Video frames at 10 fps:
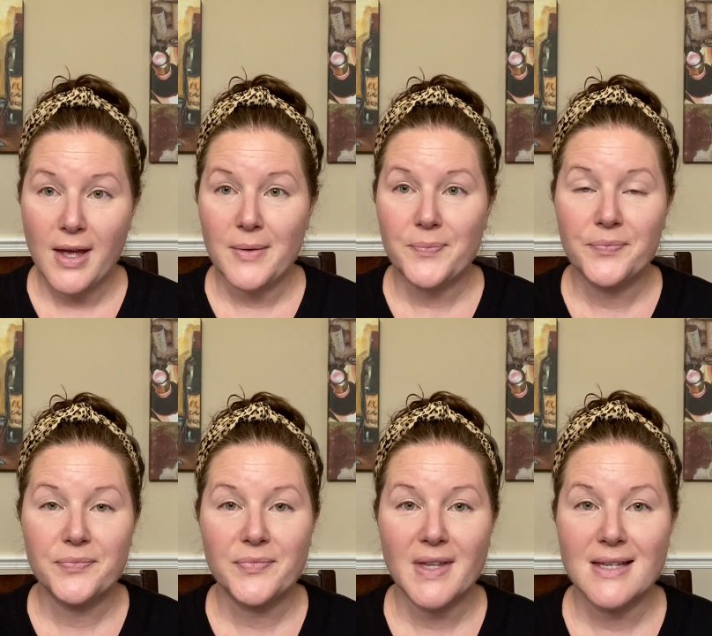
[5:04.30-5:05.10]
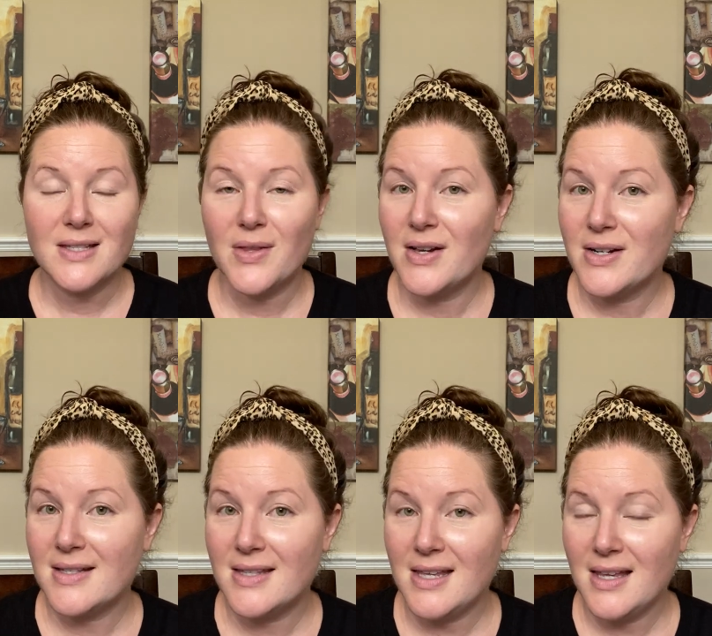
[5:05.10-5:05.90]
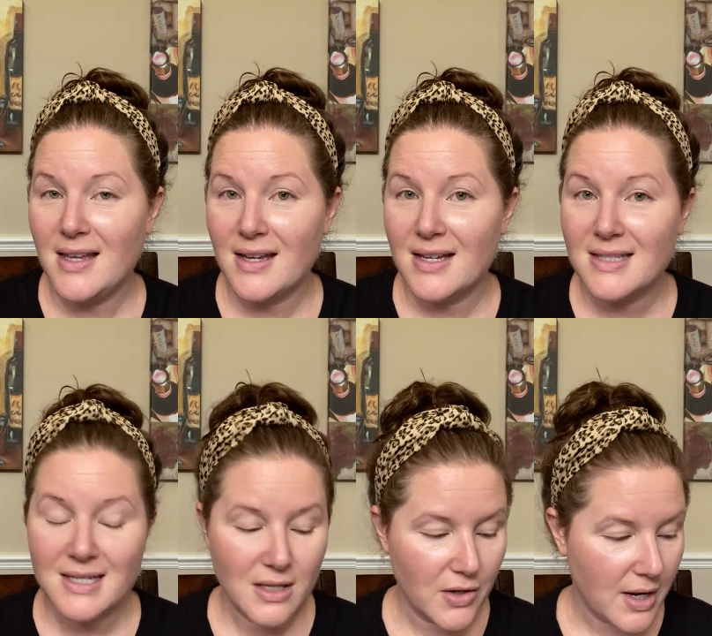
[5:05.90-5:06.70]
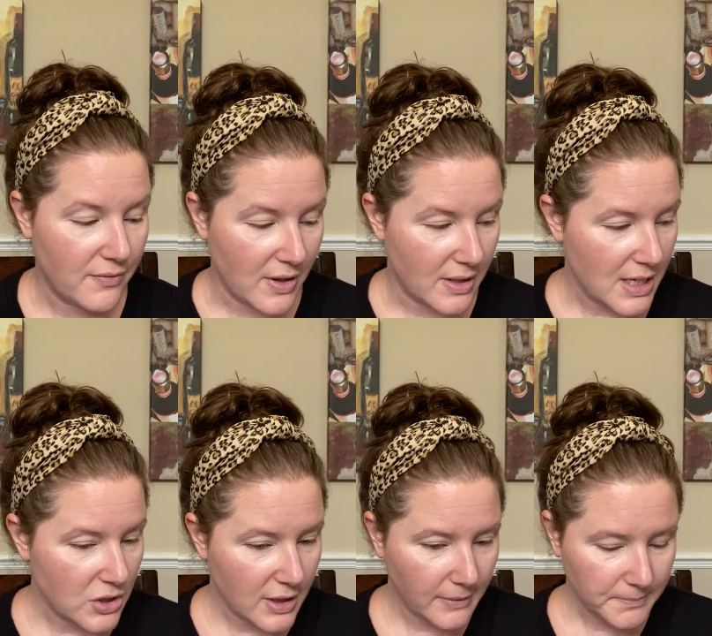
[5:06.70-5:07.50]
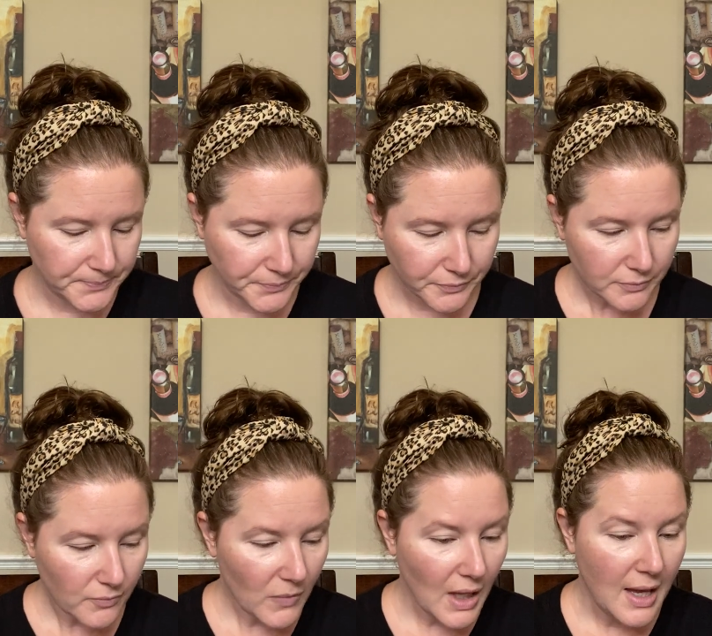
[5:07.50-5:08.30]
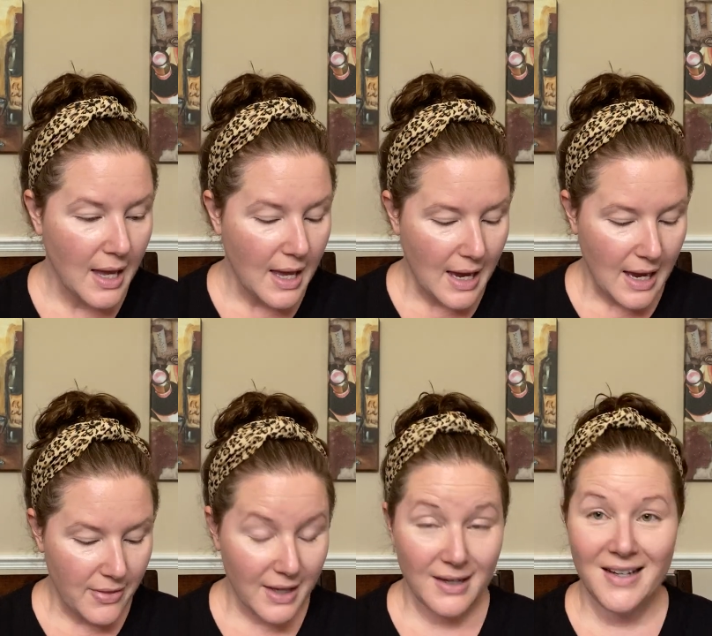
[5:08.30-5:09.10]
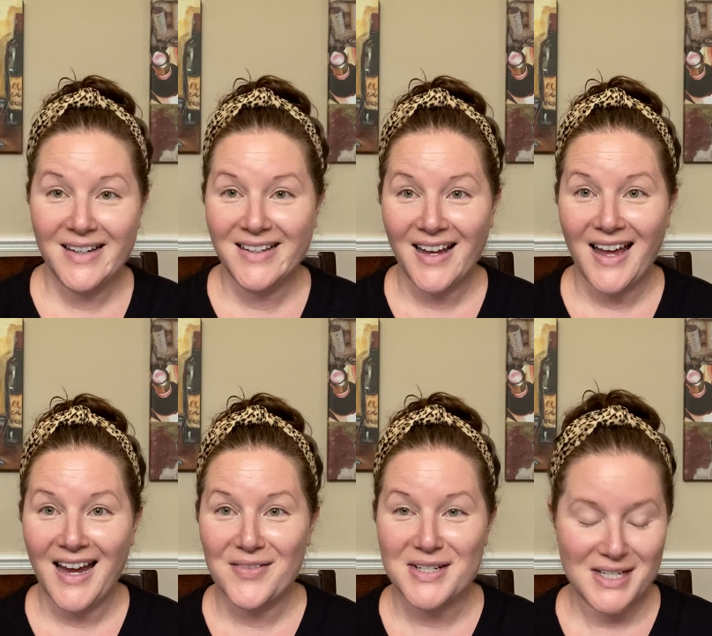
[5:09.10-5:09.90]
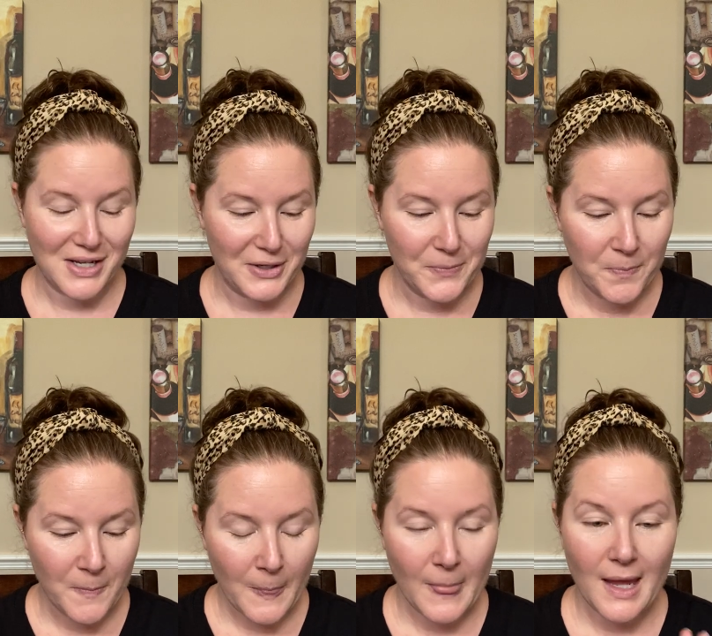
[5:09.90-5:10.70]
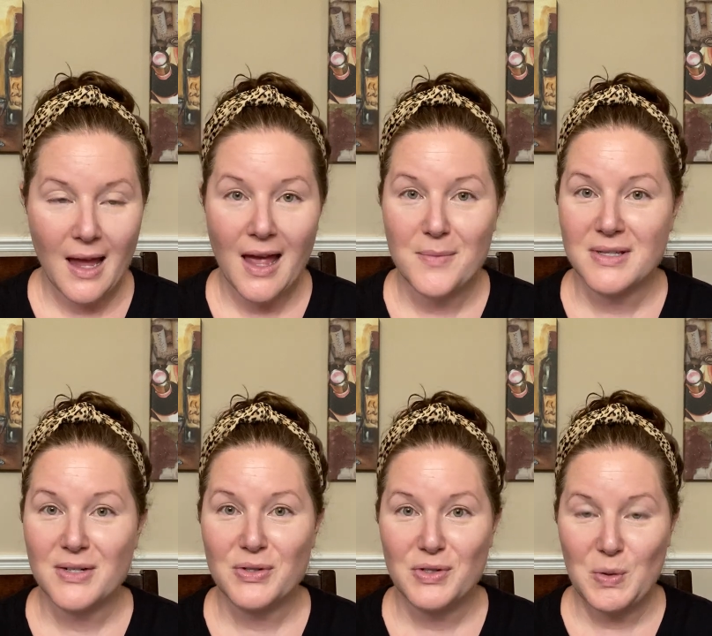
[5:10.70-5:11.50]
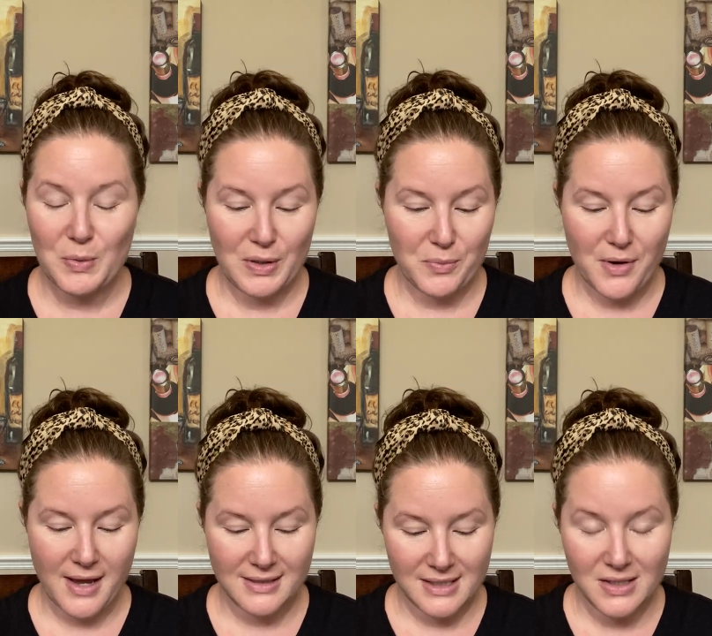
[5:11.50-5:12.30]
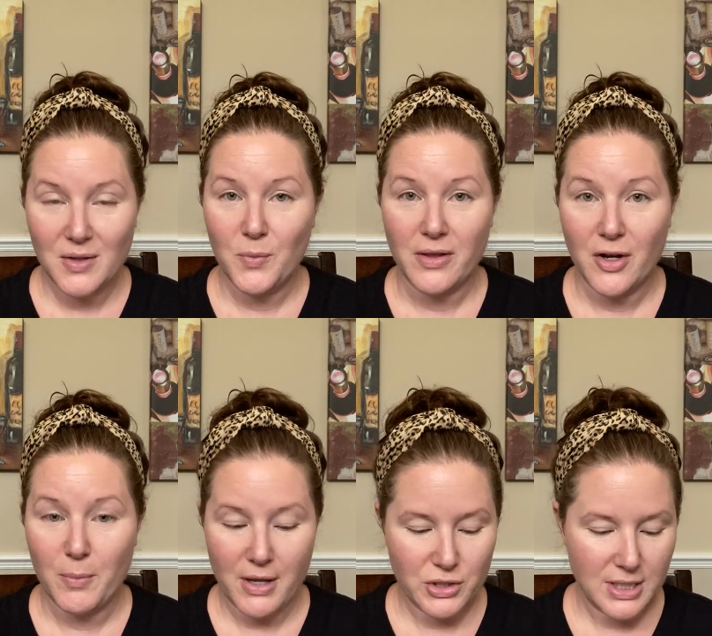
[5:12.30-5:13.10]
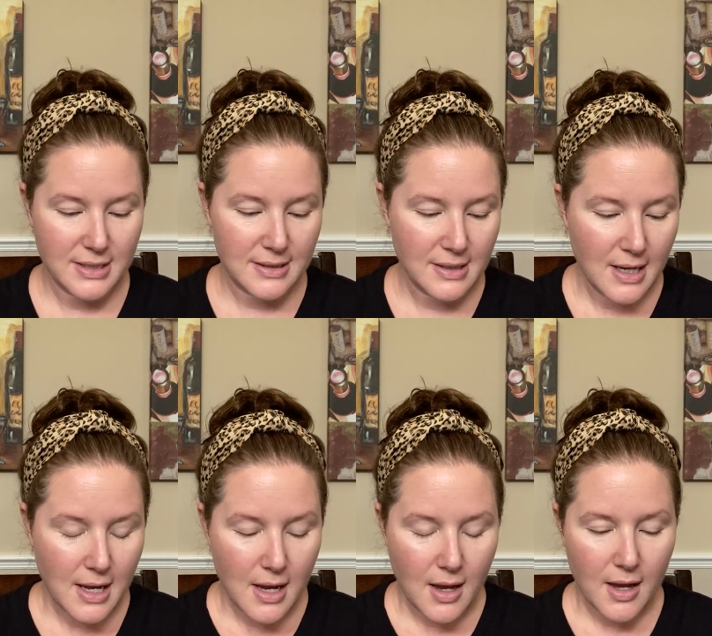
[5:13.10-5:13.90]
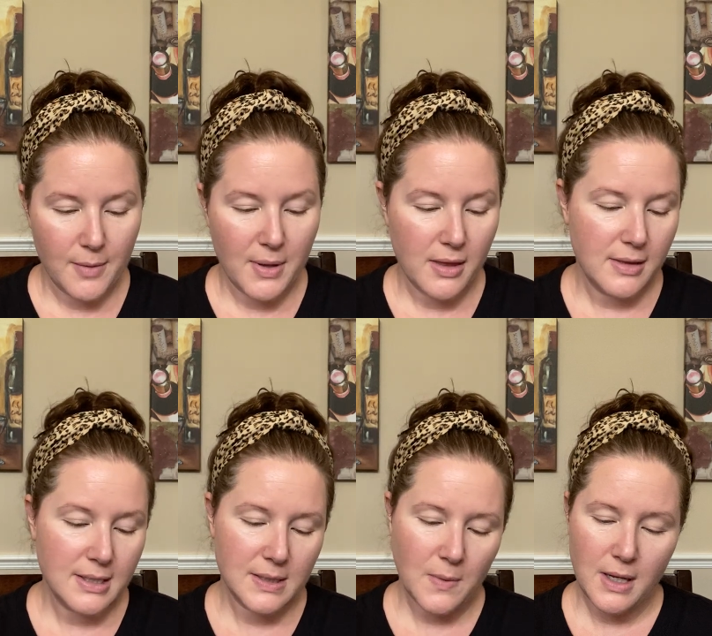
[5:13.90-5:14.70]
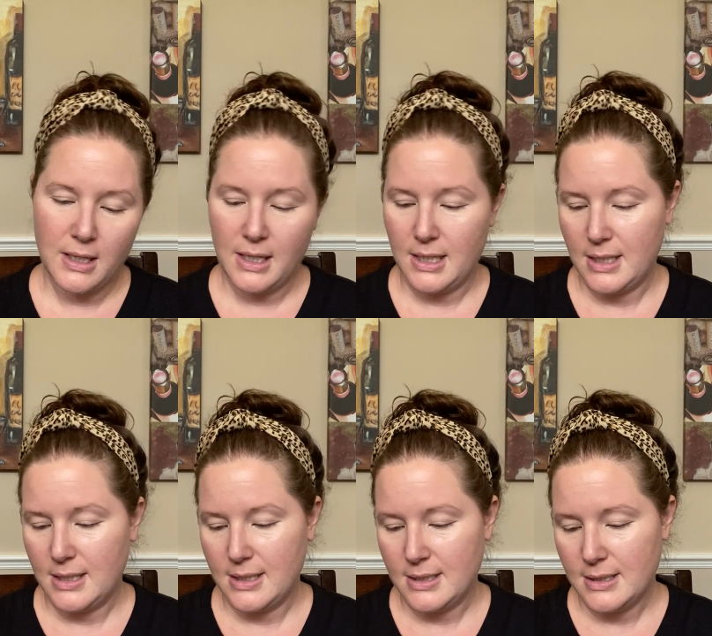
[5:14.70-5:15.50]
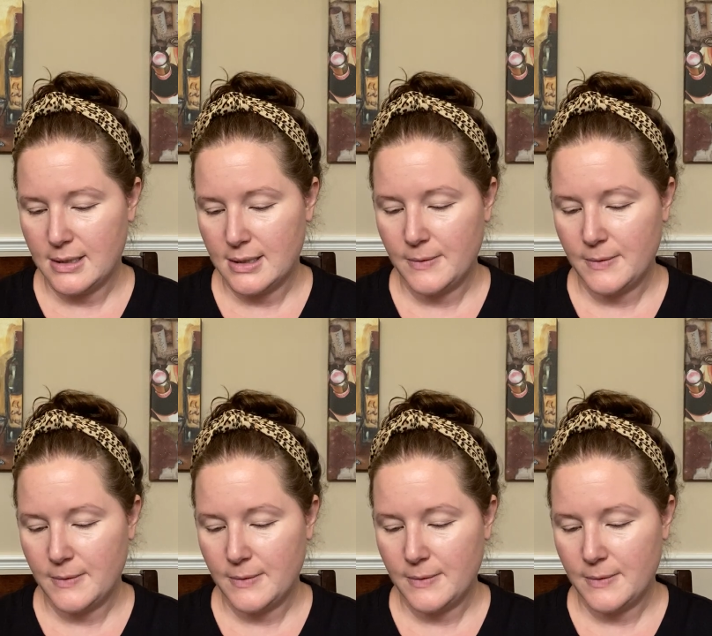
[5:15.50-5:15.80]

Okay, so there is the concealer and foundation. And then I have to tell you, I'm still super impressed with her blushes. Um, this one is